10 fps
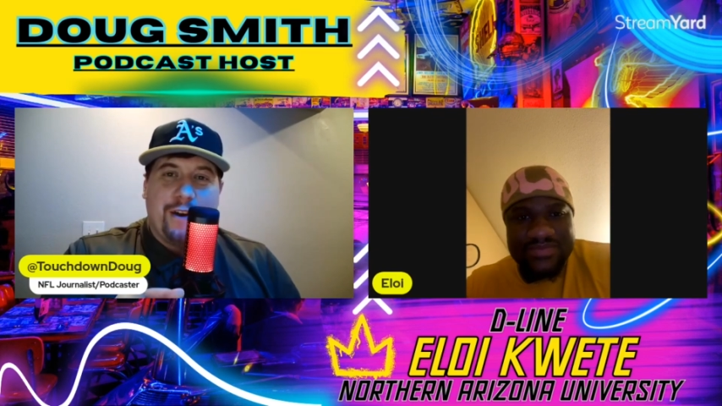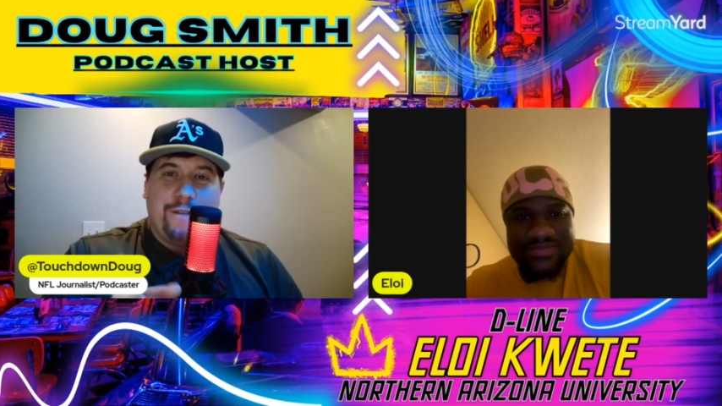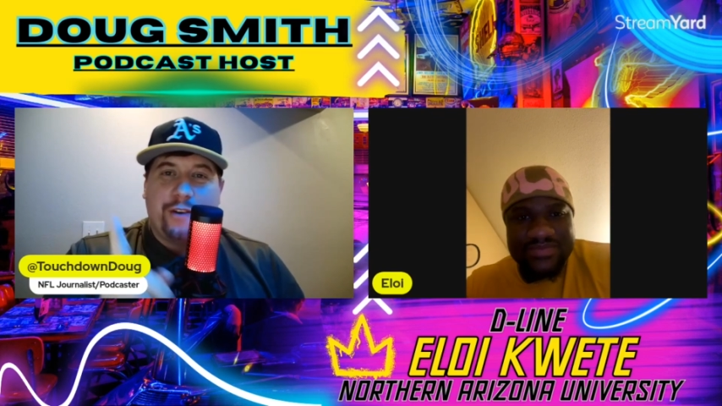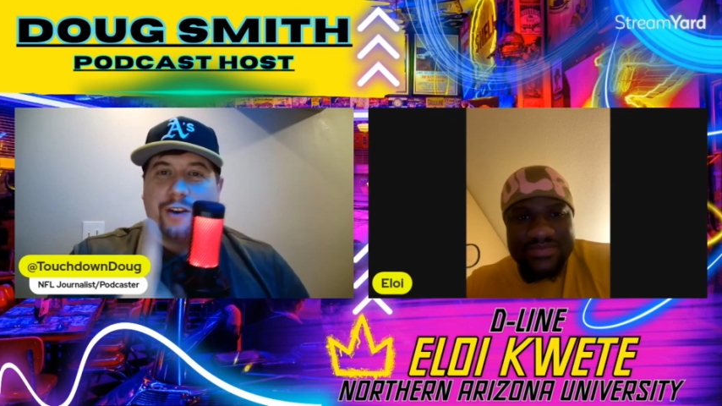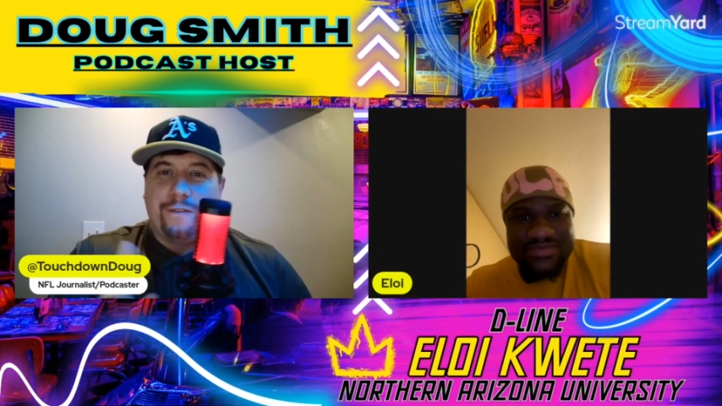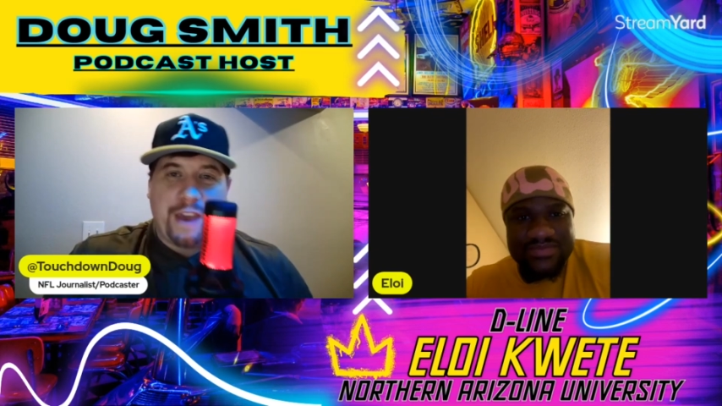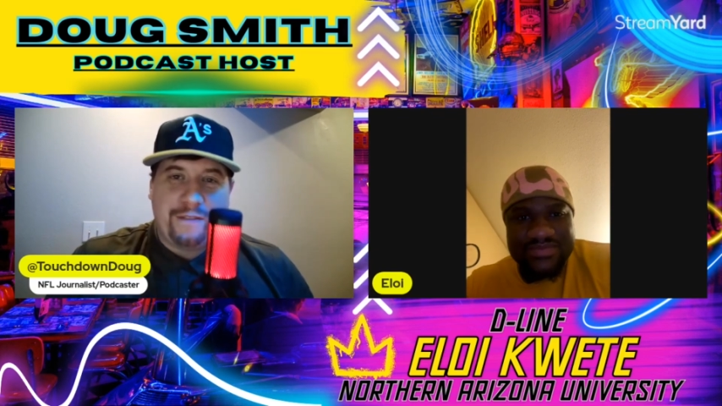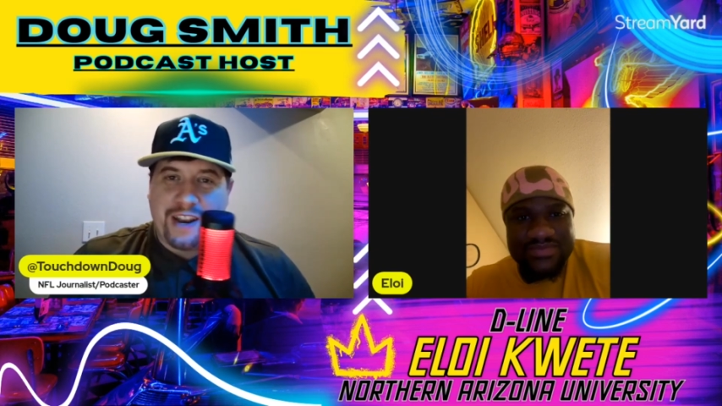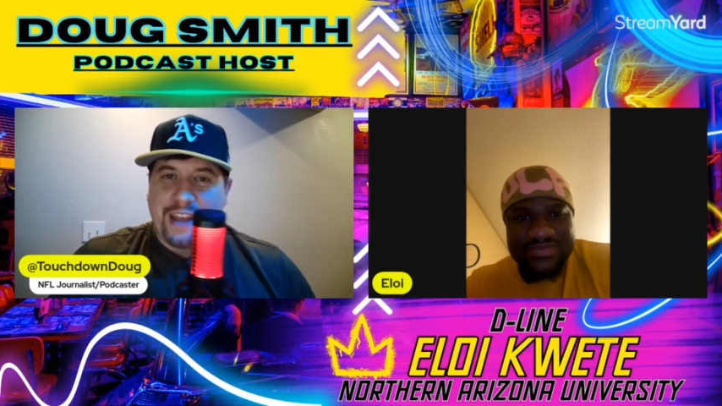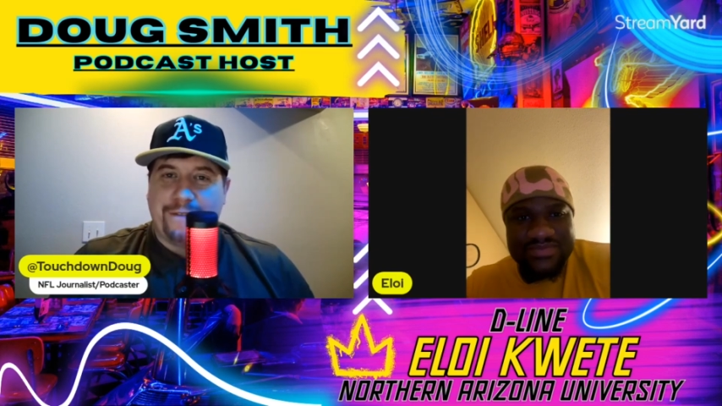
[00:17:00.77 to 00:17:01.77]
Speaker 1: for your
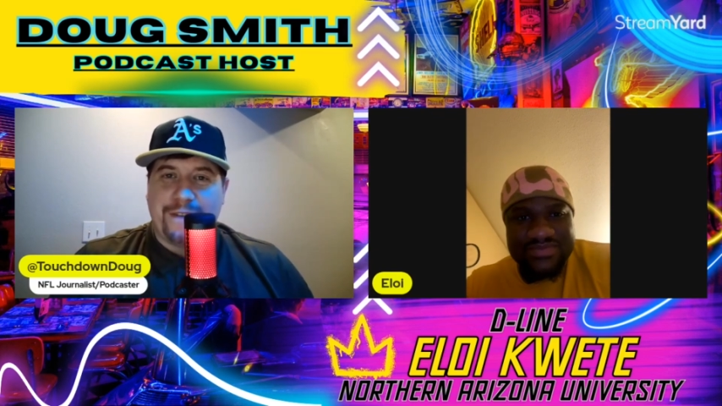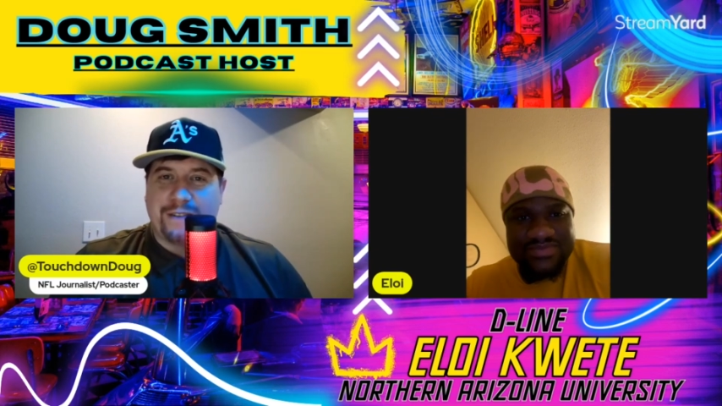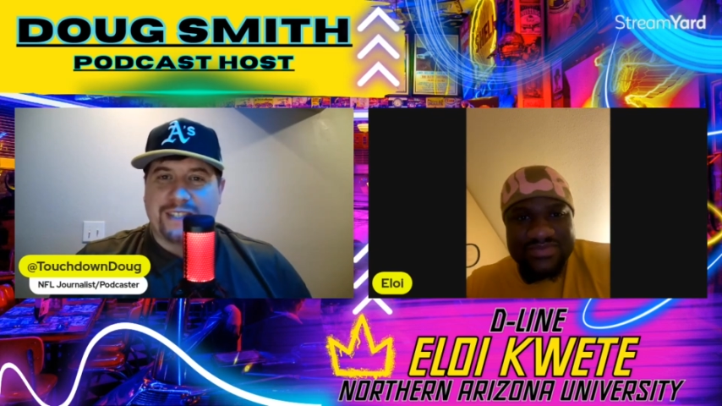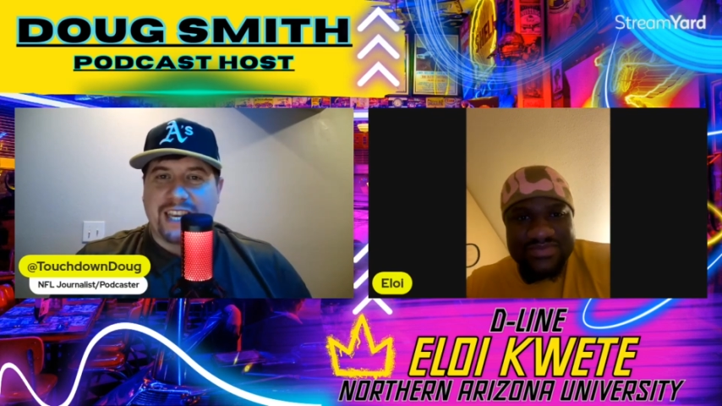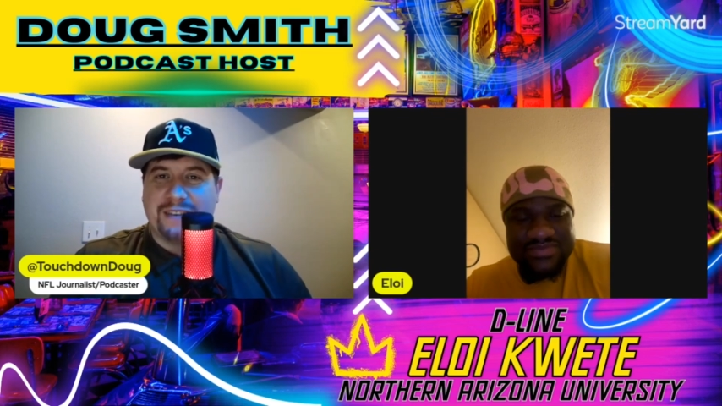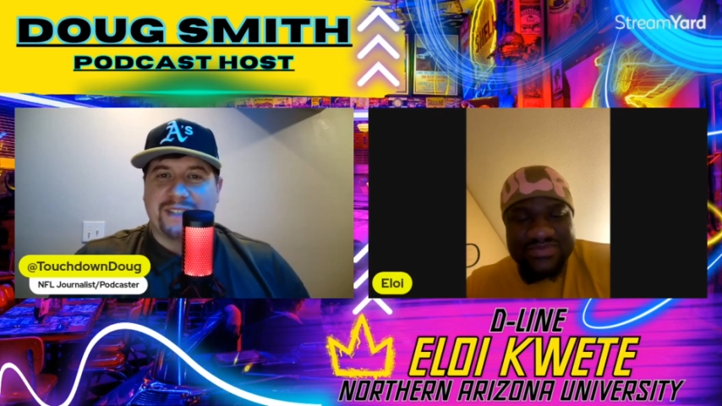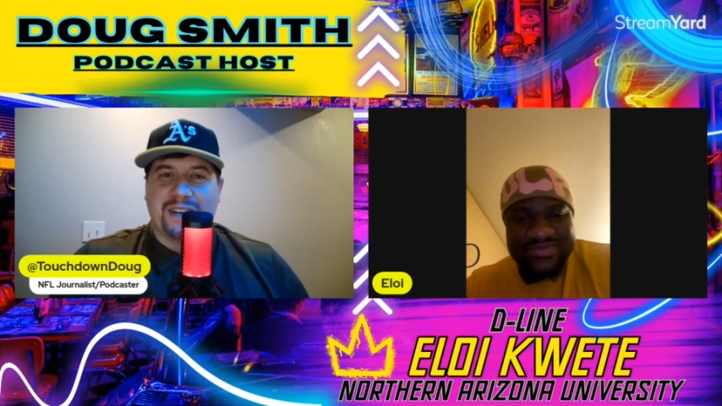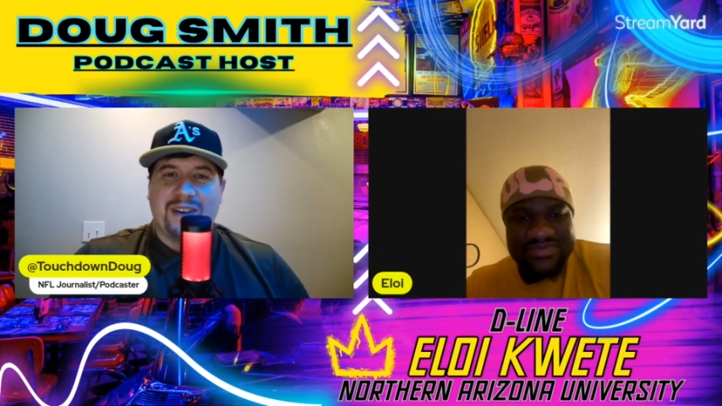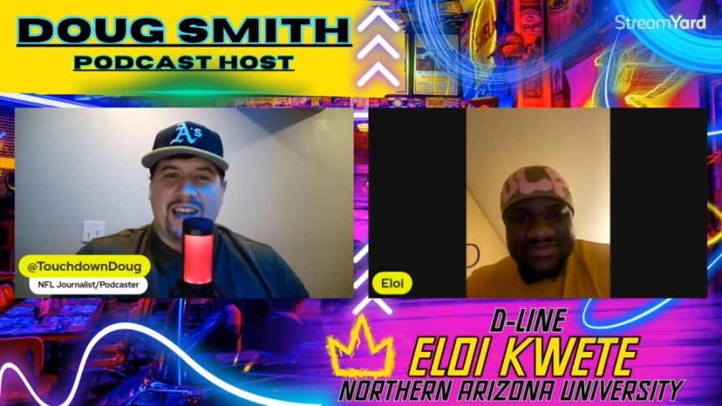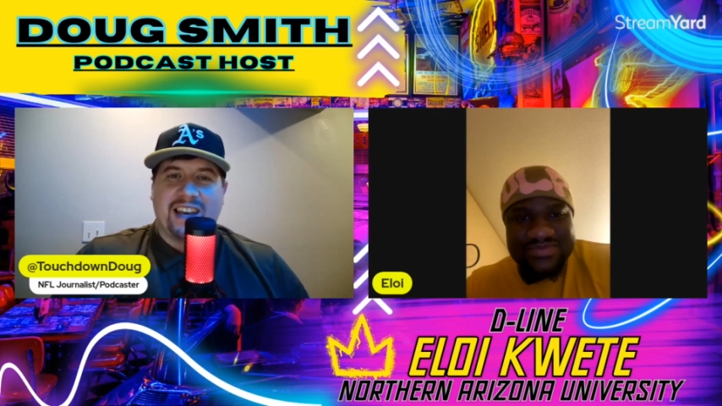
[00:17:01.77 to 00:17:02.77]
favorite NFL team.
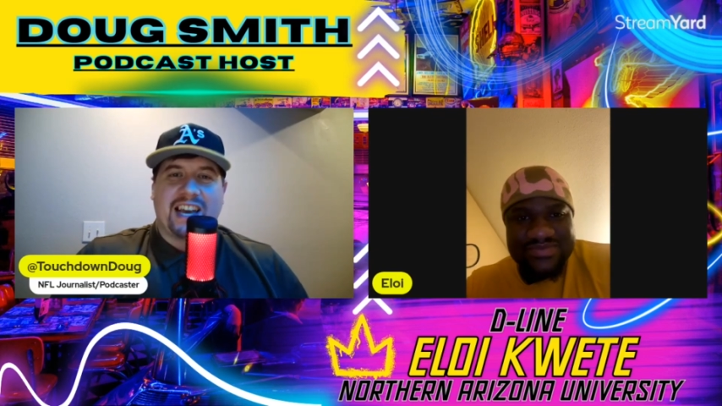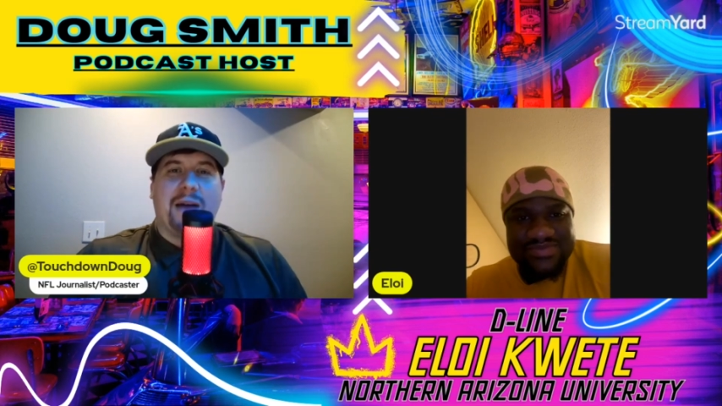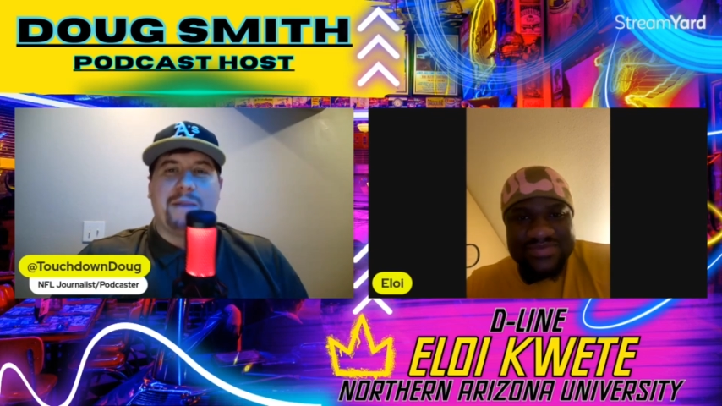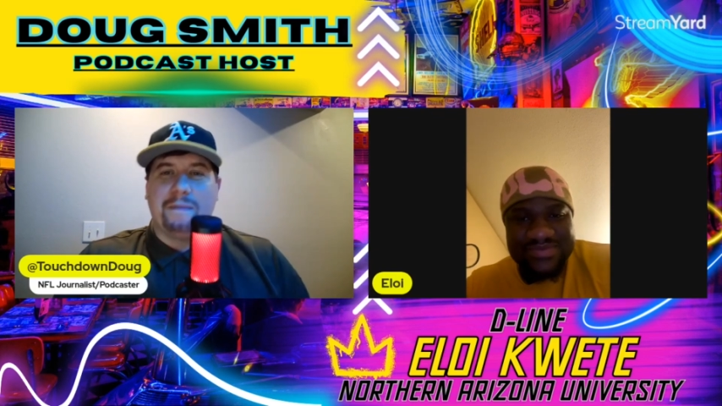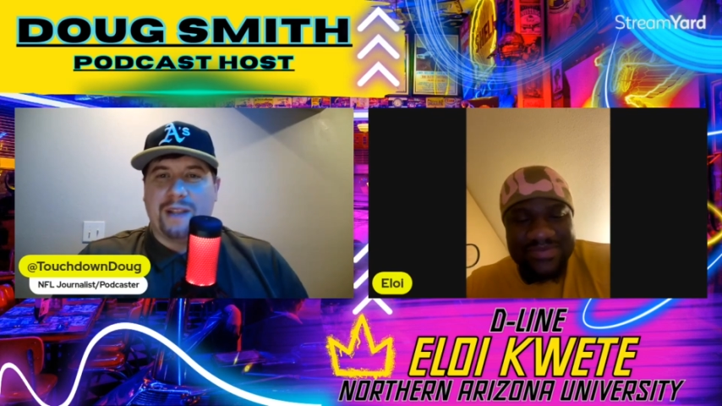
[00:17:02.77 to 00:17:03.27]
So comment